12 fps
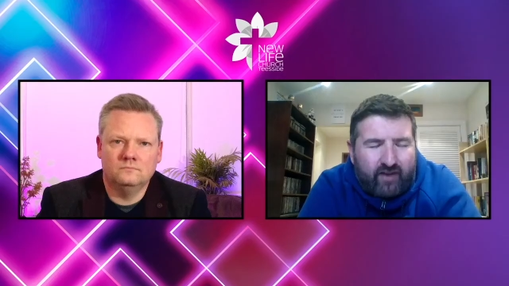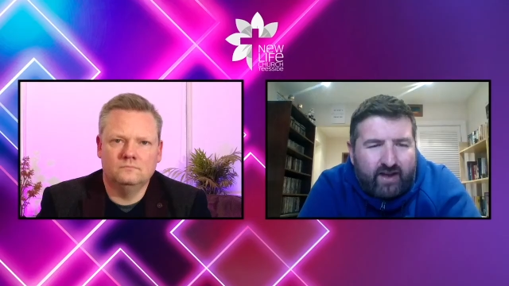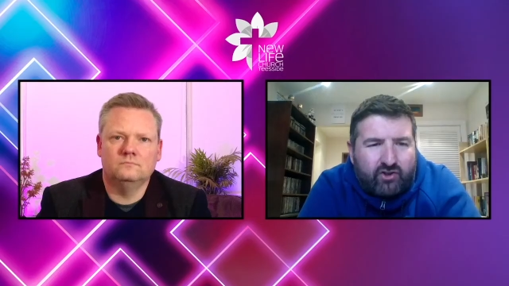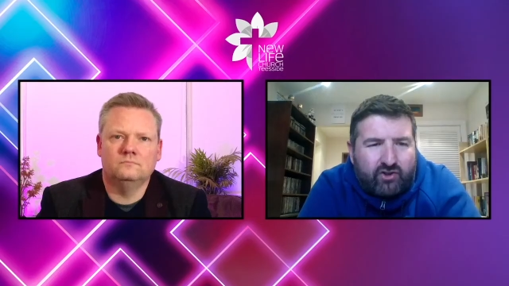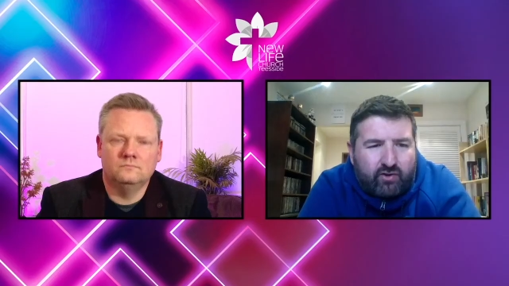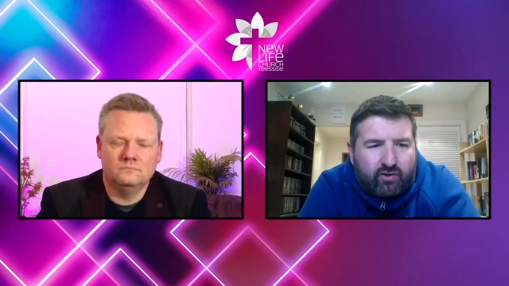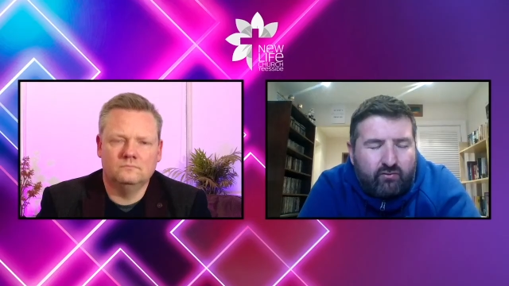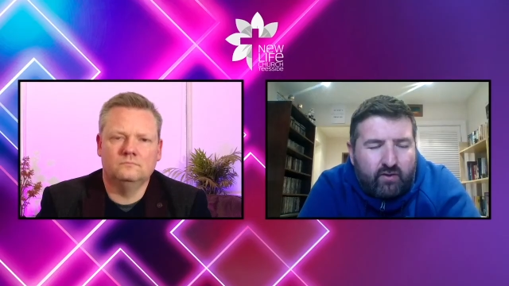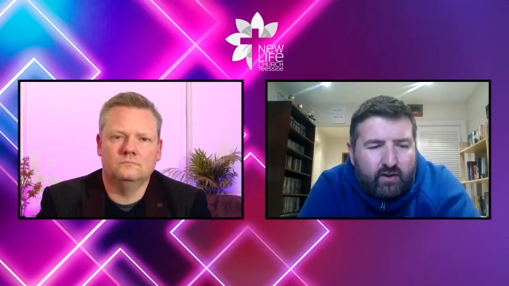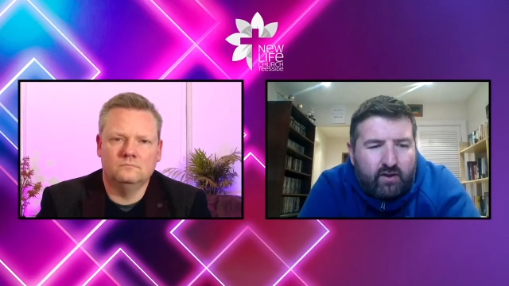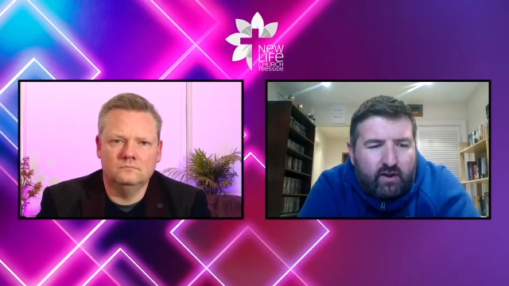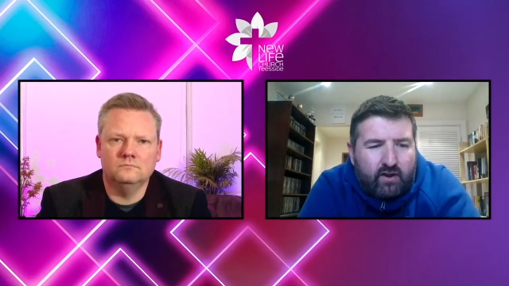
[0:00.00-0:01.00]
Speaker 1: true?
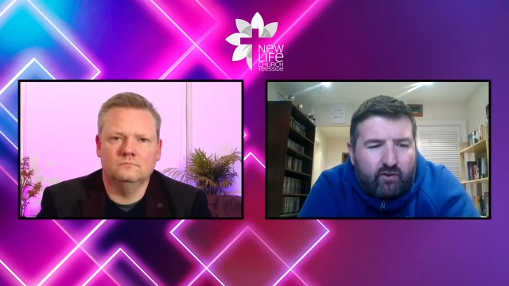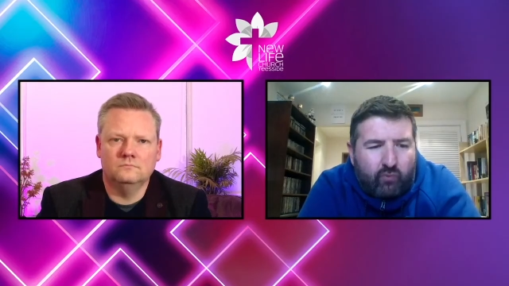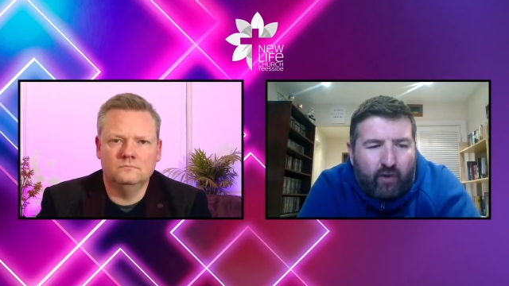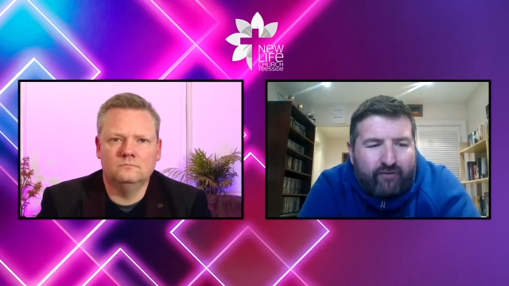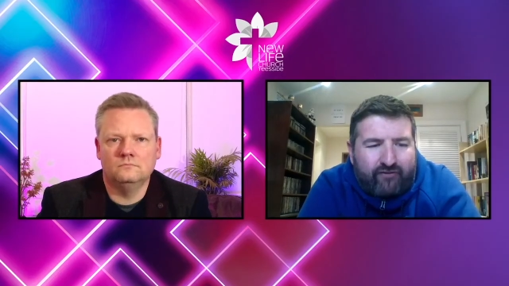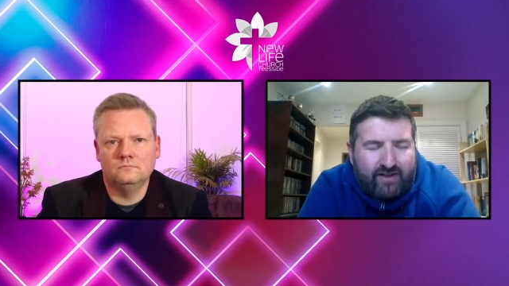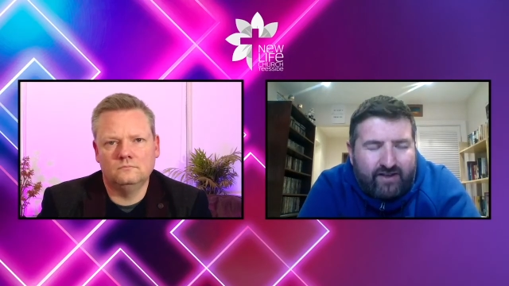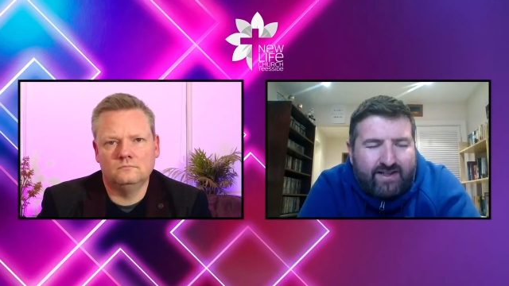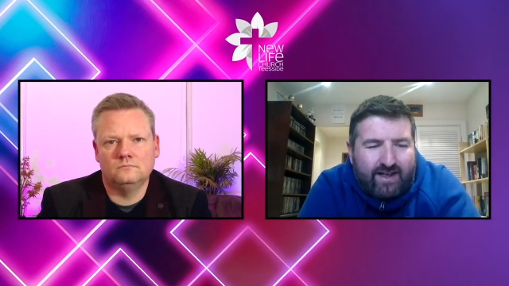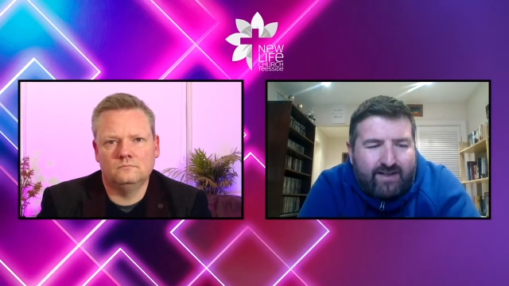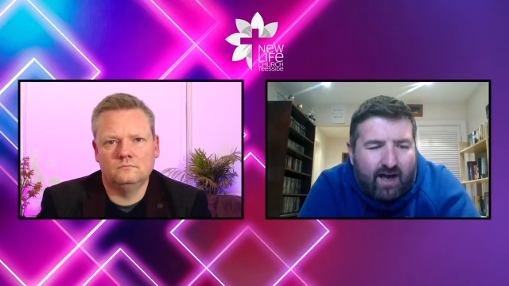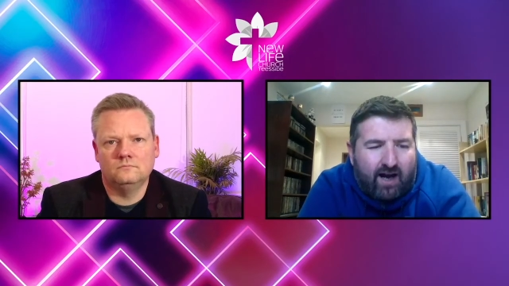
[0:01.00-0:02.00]
Mm. What if He
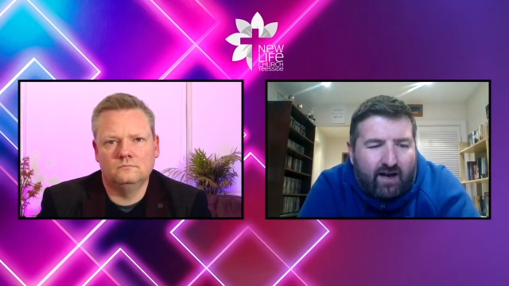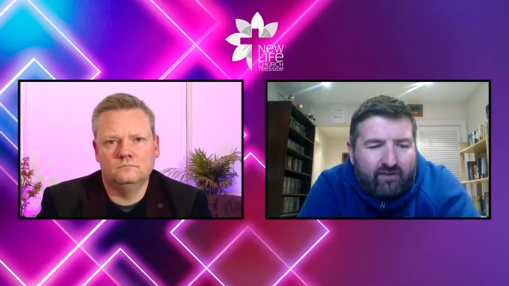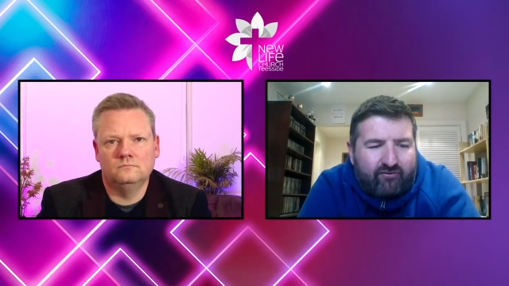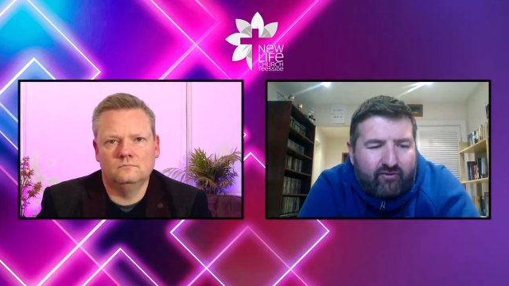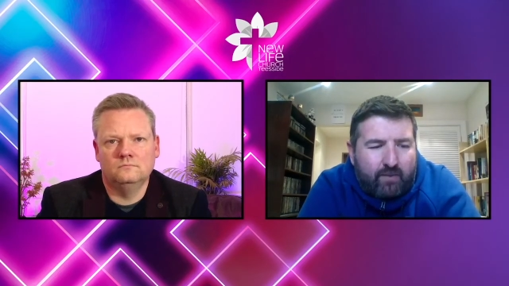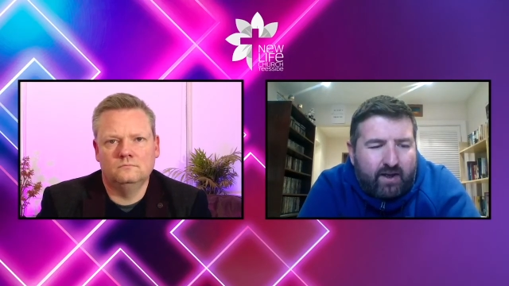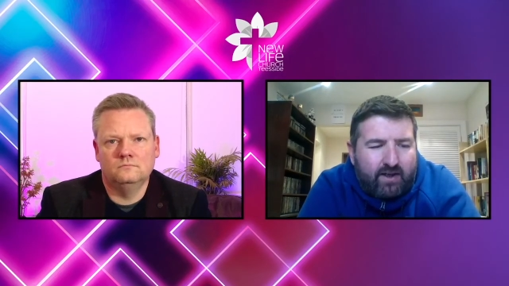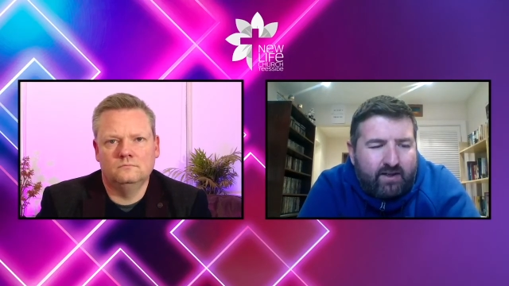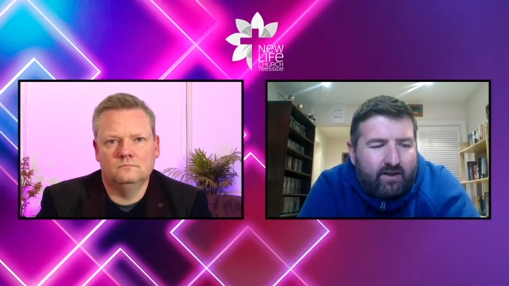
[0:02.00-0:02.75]
did die for me?